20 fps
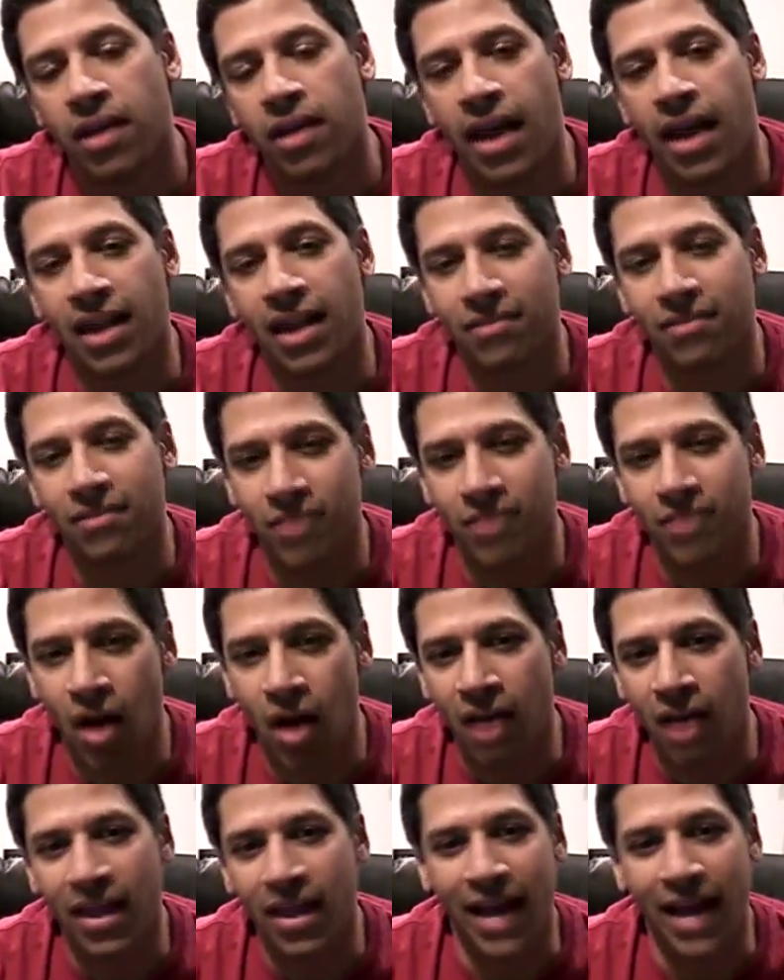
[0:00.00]
And if
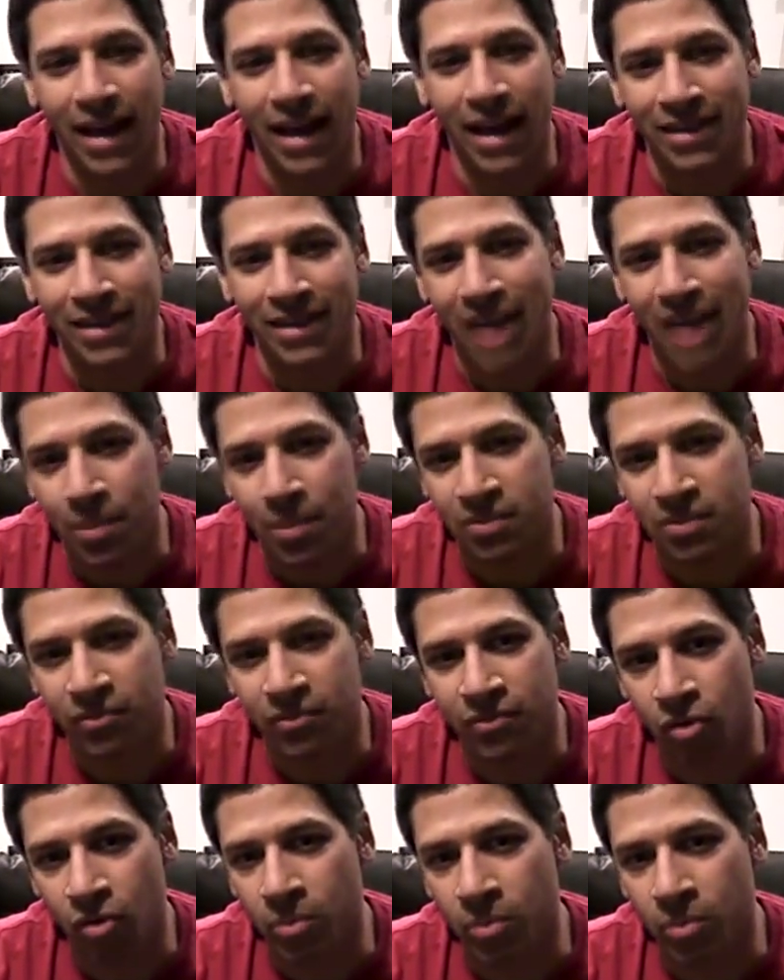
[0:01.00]
not, that kind of dampens it
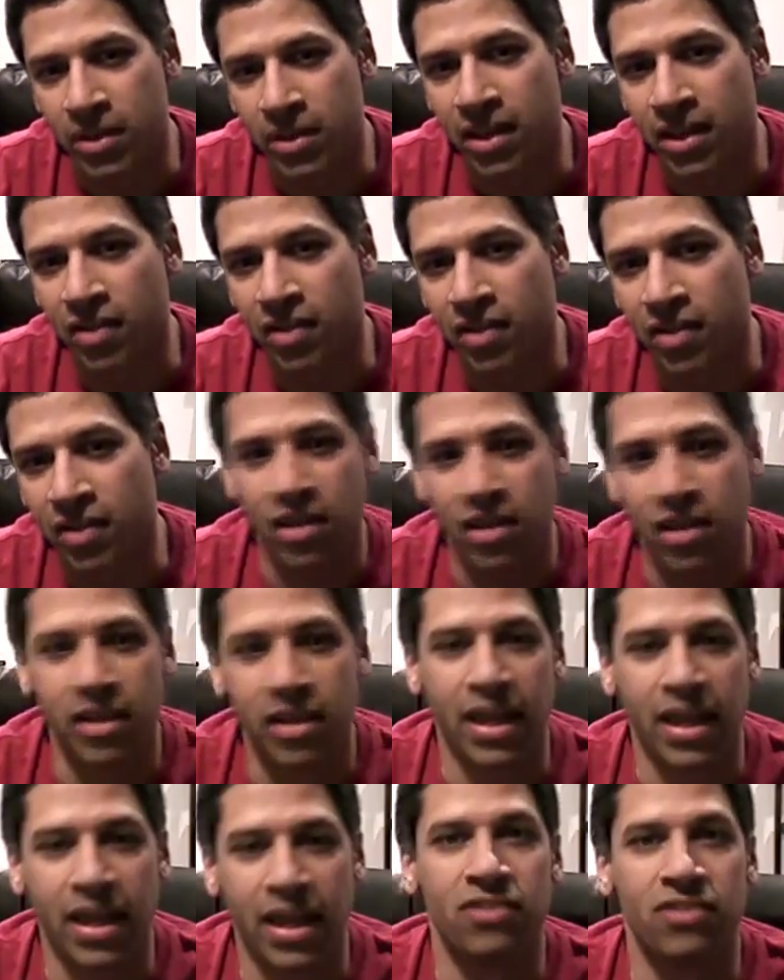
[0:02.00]
for me, unless I
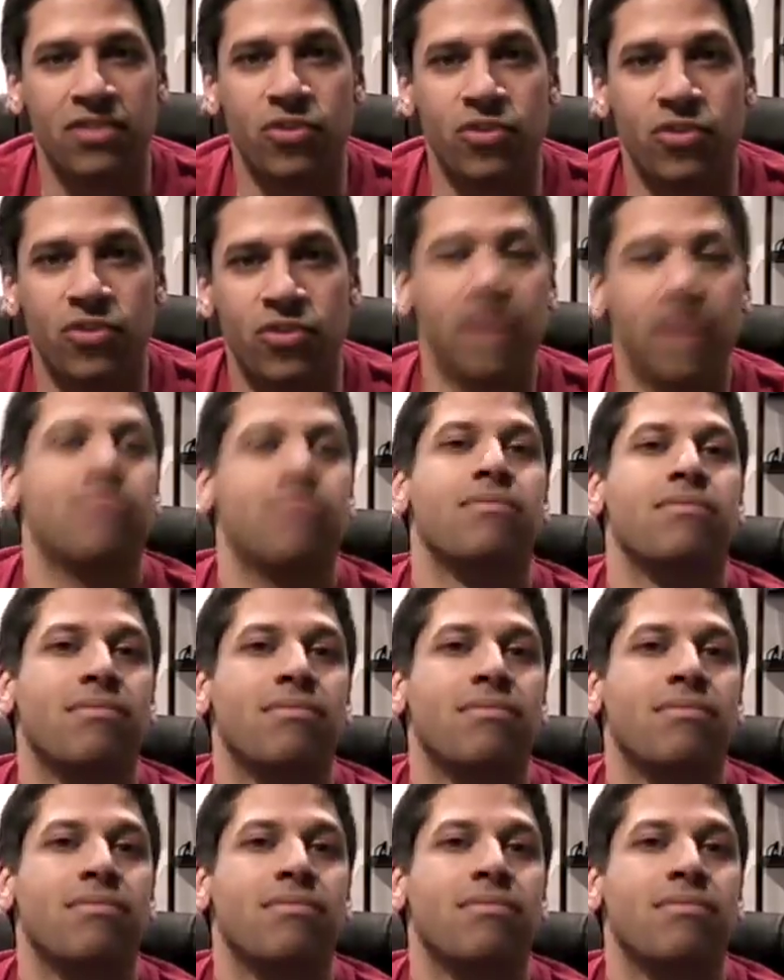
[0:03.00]
think I can do it,